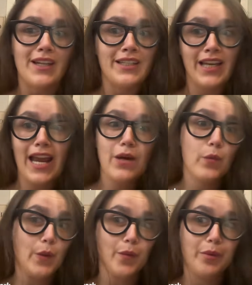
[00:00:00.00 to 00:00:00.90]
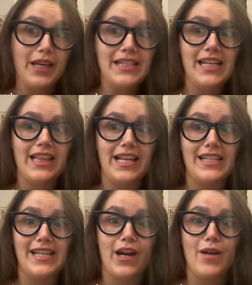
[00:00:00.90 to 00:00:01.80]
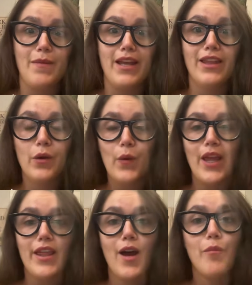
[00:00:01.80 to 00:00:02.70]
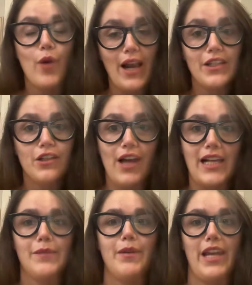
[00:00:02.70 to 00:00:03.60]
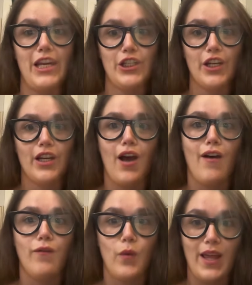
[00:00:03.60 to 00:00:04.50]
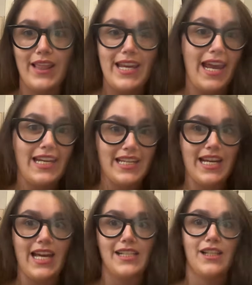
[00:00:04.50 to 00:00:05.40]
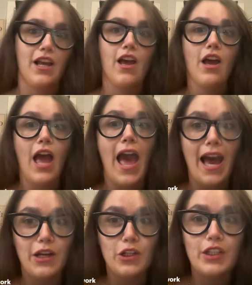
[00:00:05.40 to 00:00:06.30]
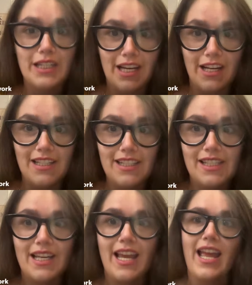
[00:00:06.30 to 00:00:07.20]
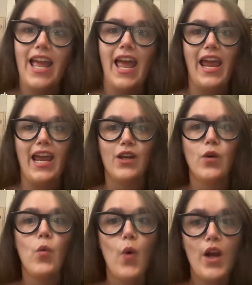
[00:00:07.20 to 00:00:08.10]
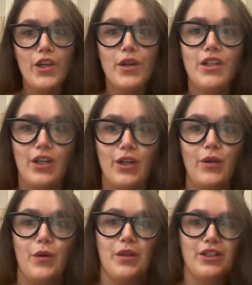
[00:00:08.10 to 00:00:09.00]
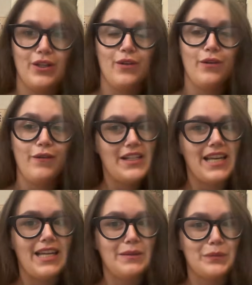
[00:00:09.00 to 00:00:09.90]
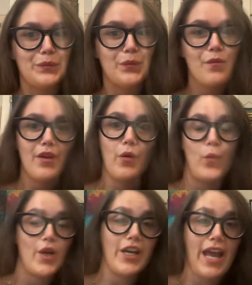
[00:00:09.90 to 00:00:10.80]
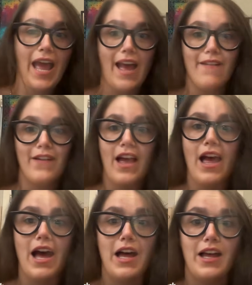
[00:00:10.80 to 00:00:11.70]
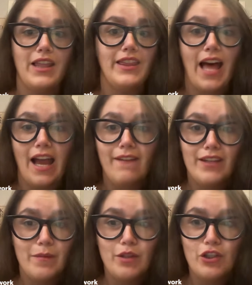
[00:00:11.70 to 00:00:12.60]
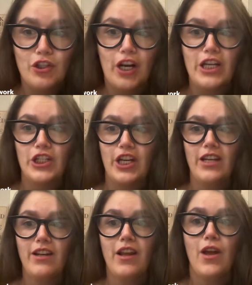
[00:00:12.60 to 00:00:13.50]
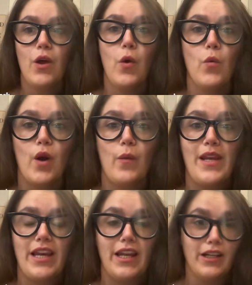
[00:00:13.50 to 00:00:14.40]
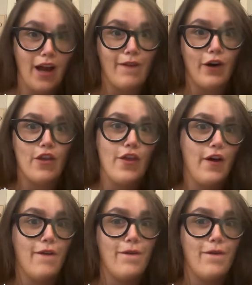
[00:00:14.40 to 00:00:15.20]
Tonight, we're replacing that scary myth with a practical explanation of what the ATS actually does and what you can do to fix it. We're going to have a live demonstration where we can cover the